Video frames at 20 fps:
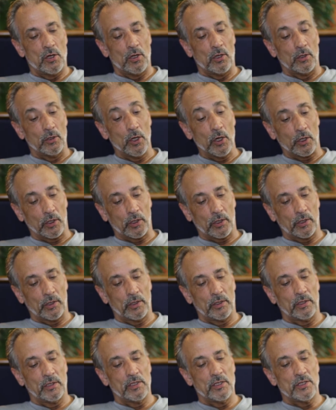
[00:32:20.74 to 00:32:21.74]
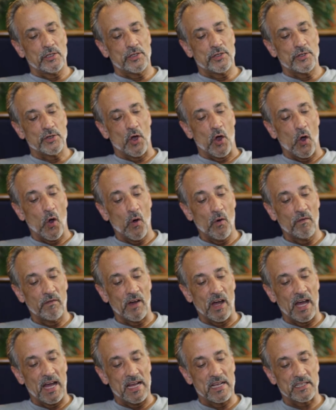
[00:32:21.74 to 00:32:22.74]
Look,
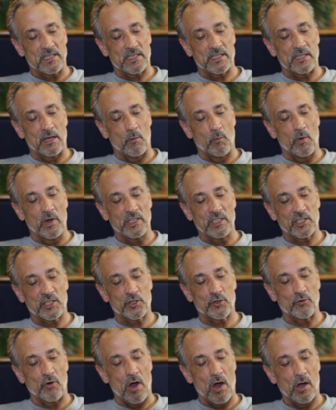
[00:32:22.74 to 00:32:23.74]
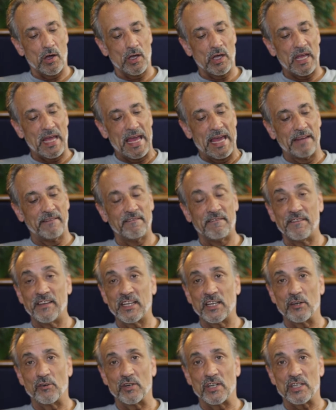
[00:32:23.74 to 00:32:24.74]
Jehovah has someone strong and
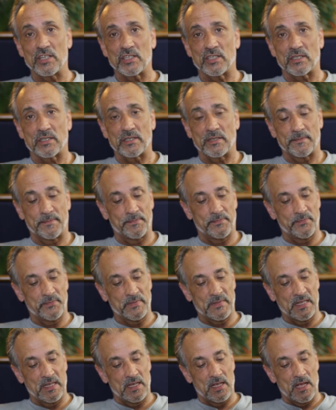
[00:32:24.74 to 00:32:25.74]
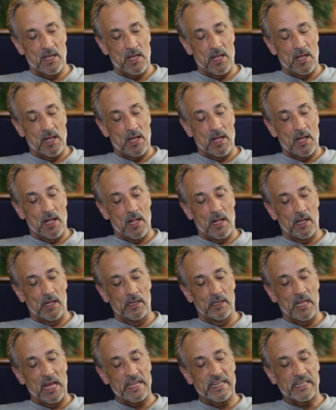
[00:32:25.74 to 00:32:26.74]
vigorous,
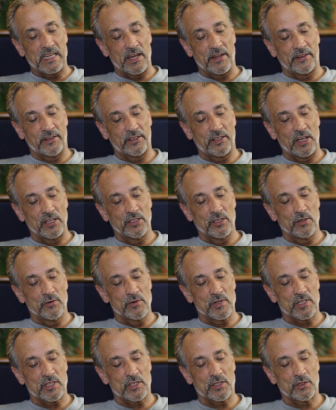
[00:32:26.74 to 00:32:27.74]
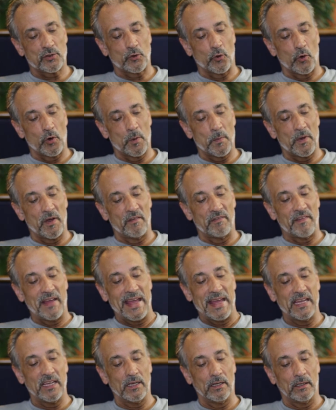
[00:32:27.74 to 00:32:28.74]
like a thunderous storm of
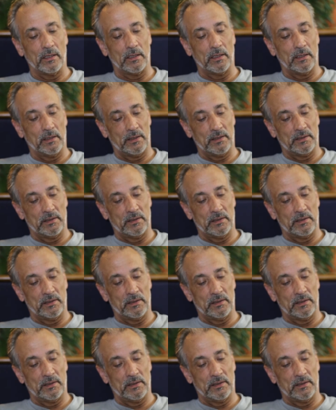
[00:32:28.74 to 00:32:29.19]
hail,